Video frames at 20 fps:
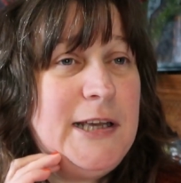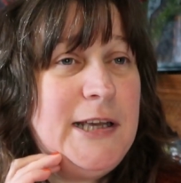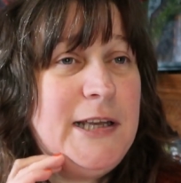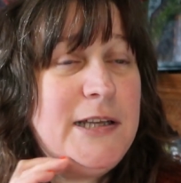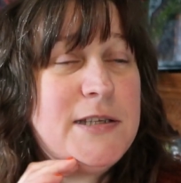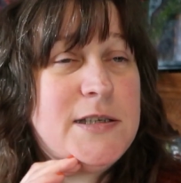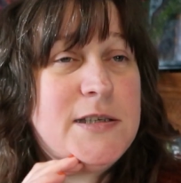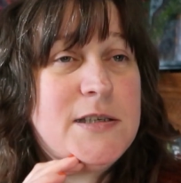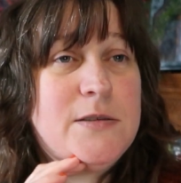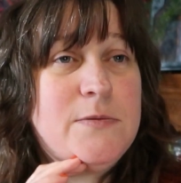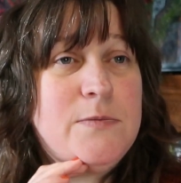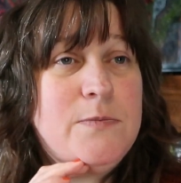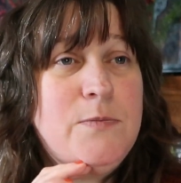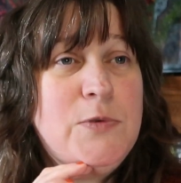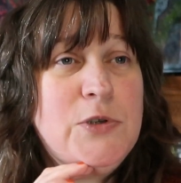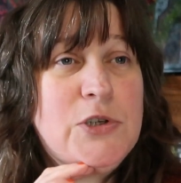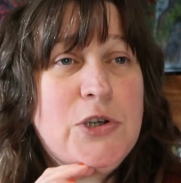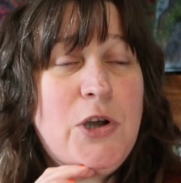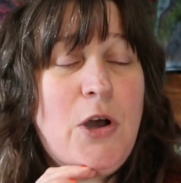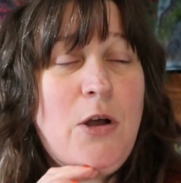It
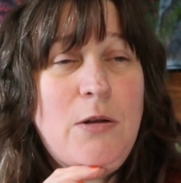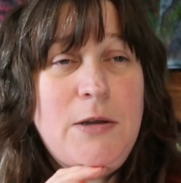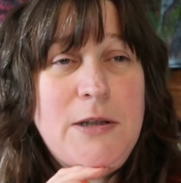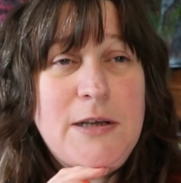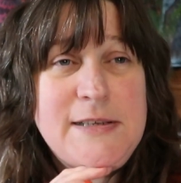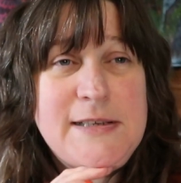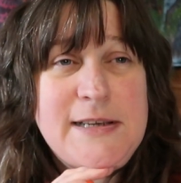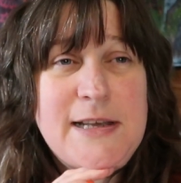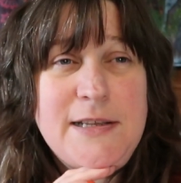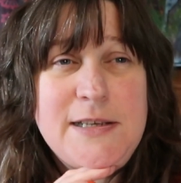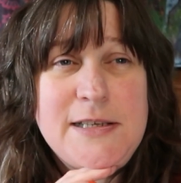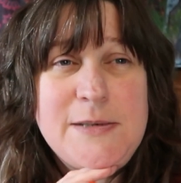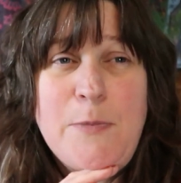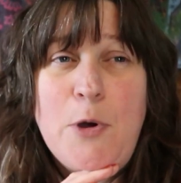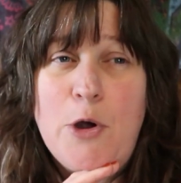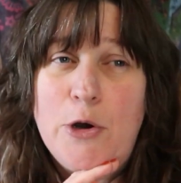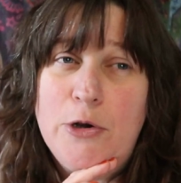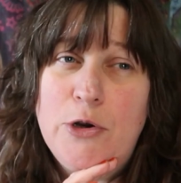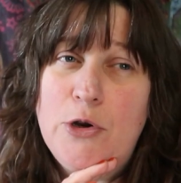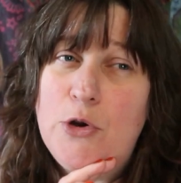was cold outside this
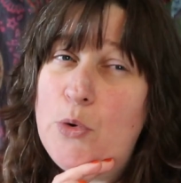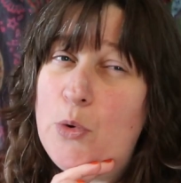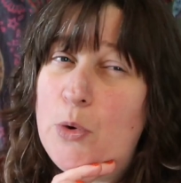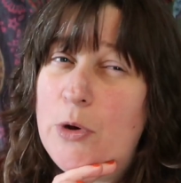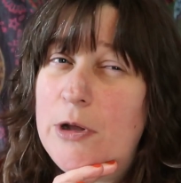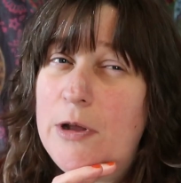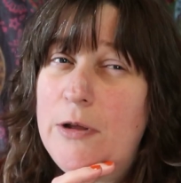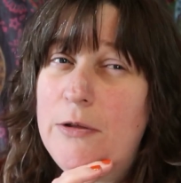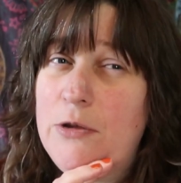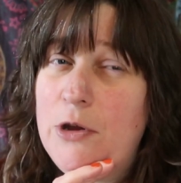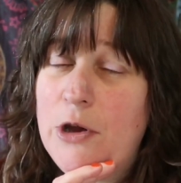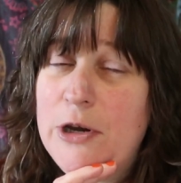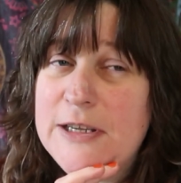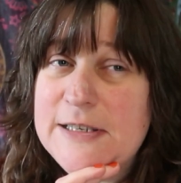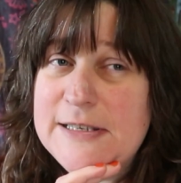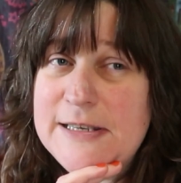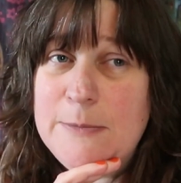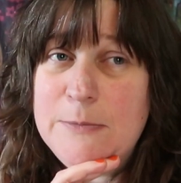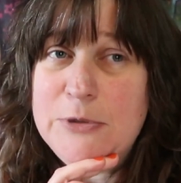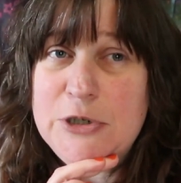morning, not
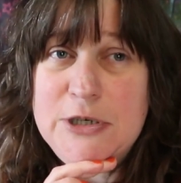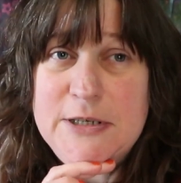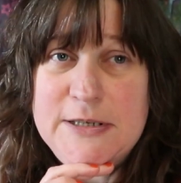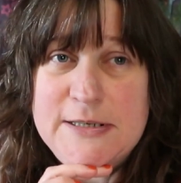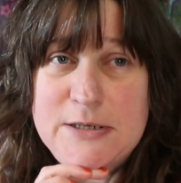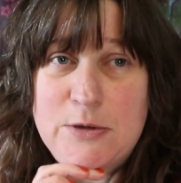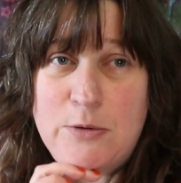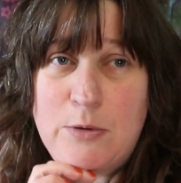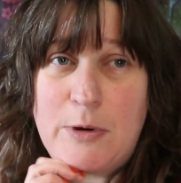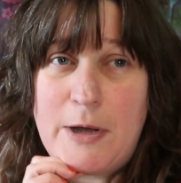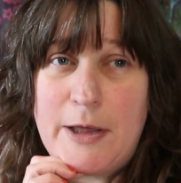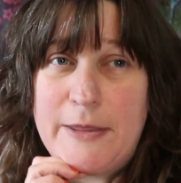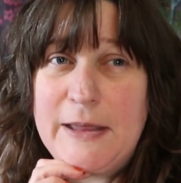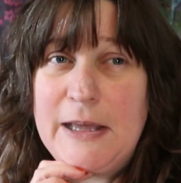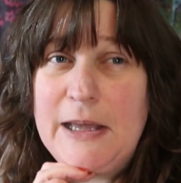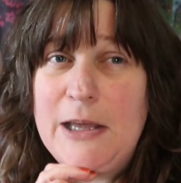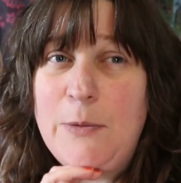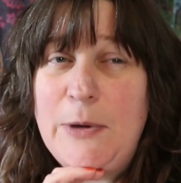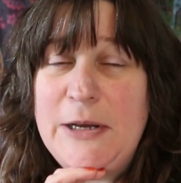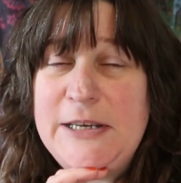exceptionally so. I
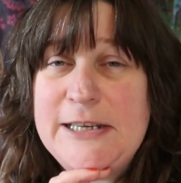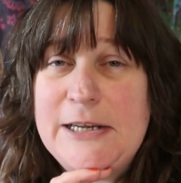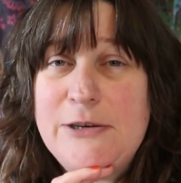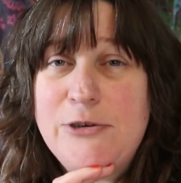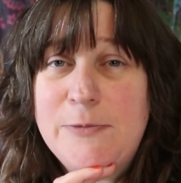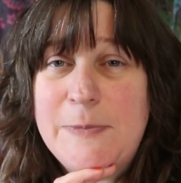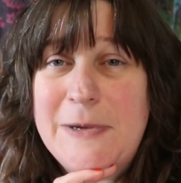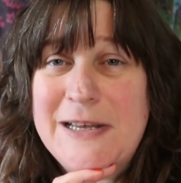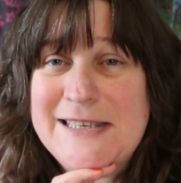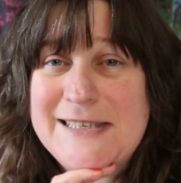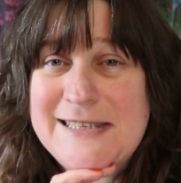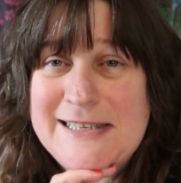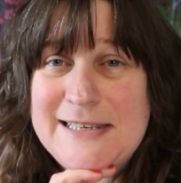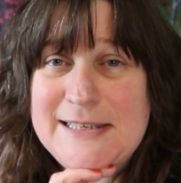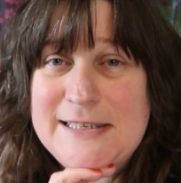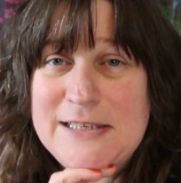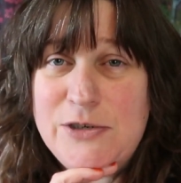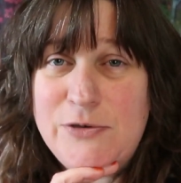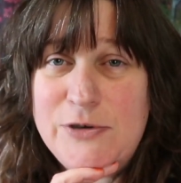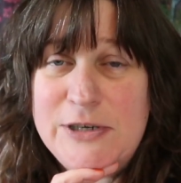think it went down to about
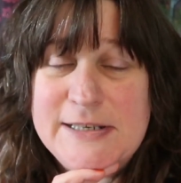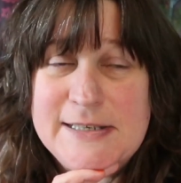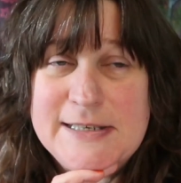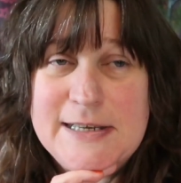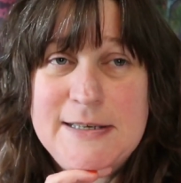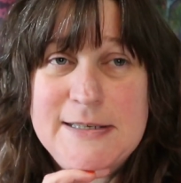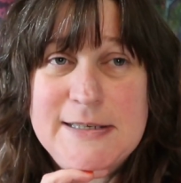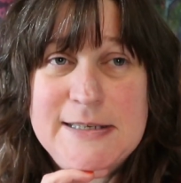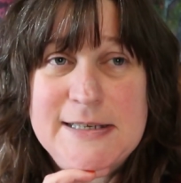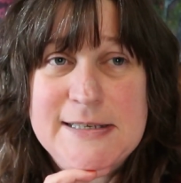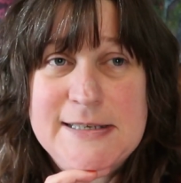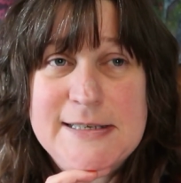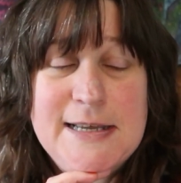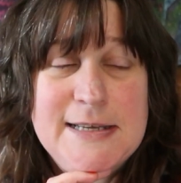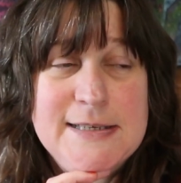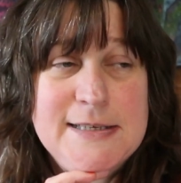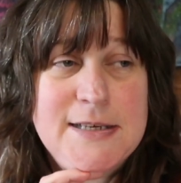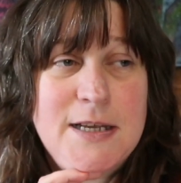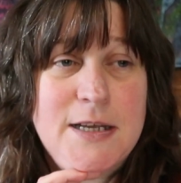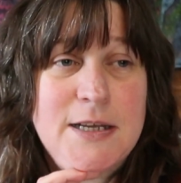6 degrees Celsius
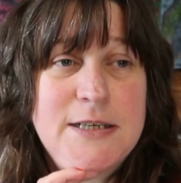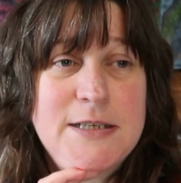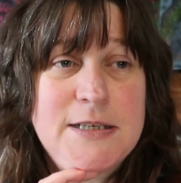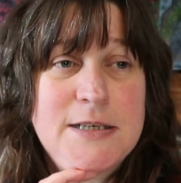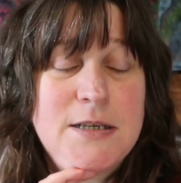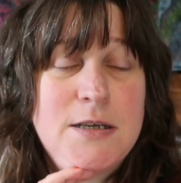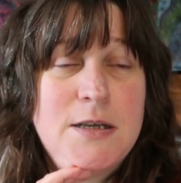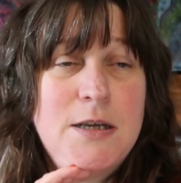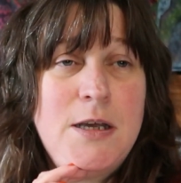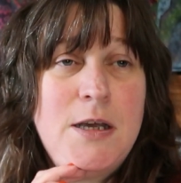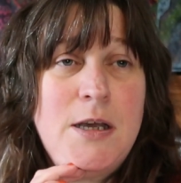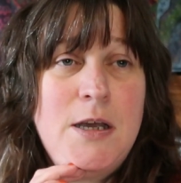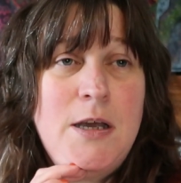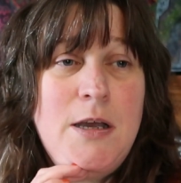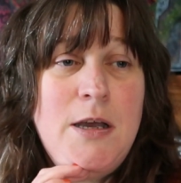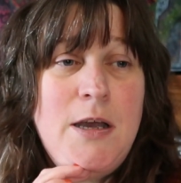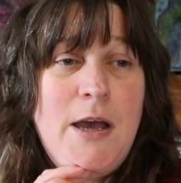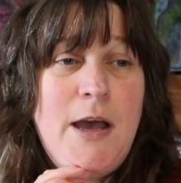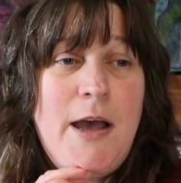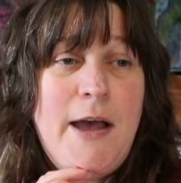last night,
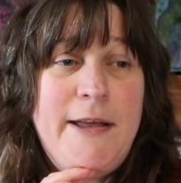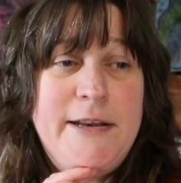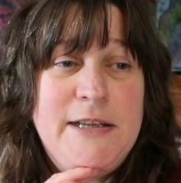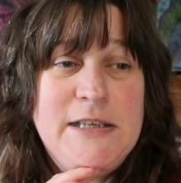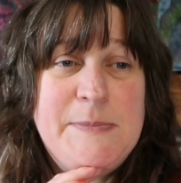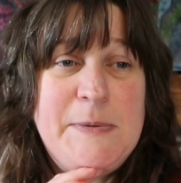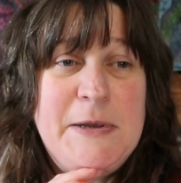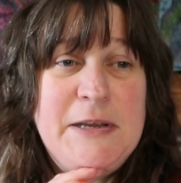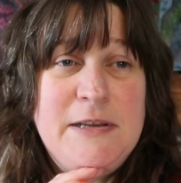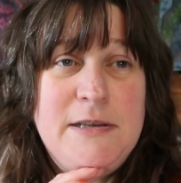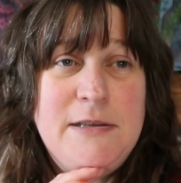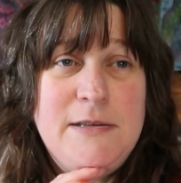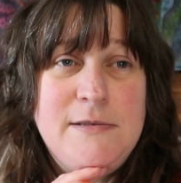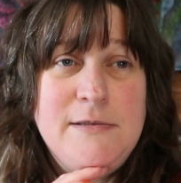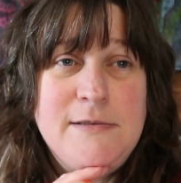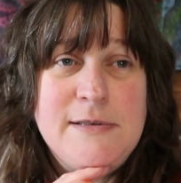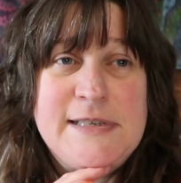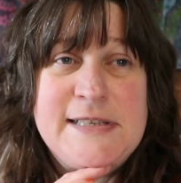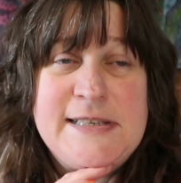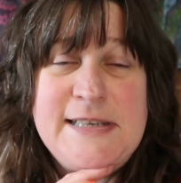and it's
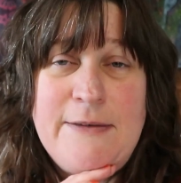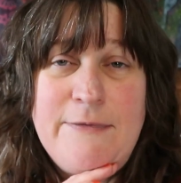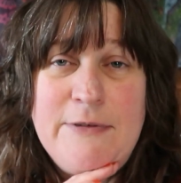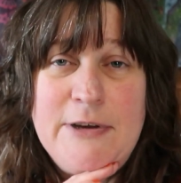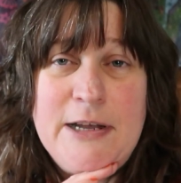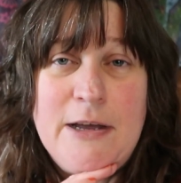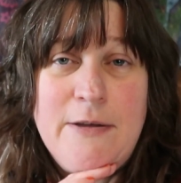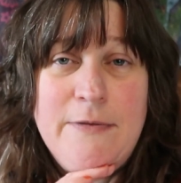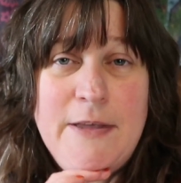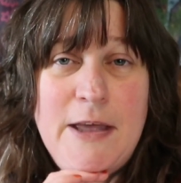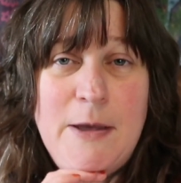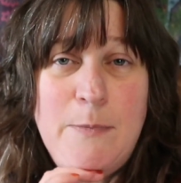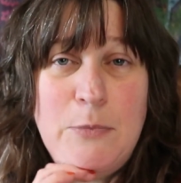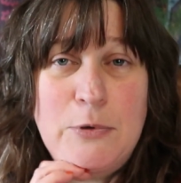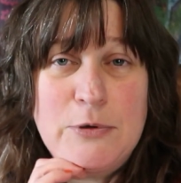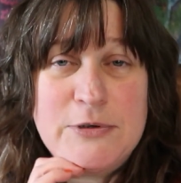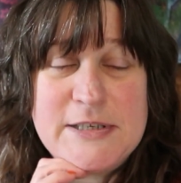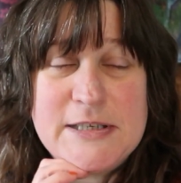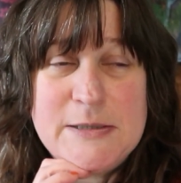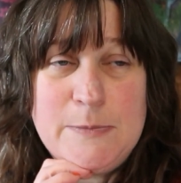been 7 out there
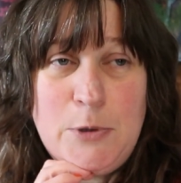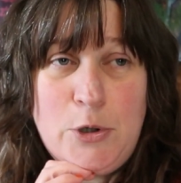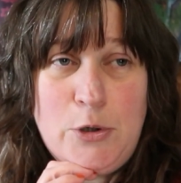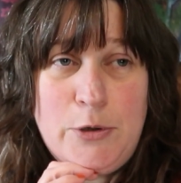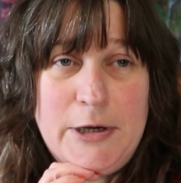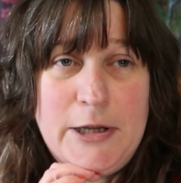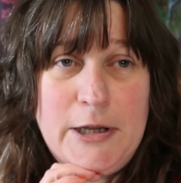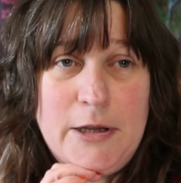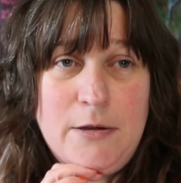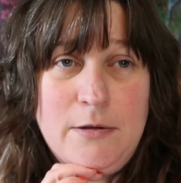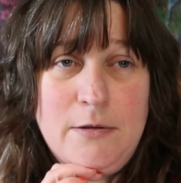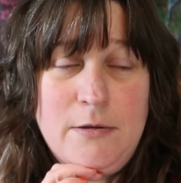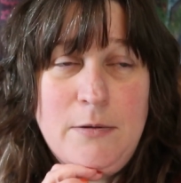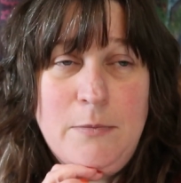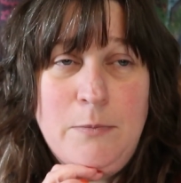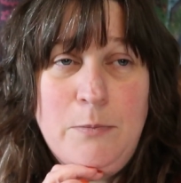most of the morning.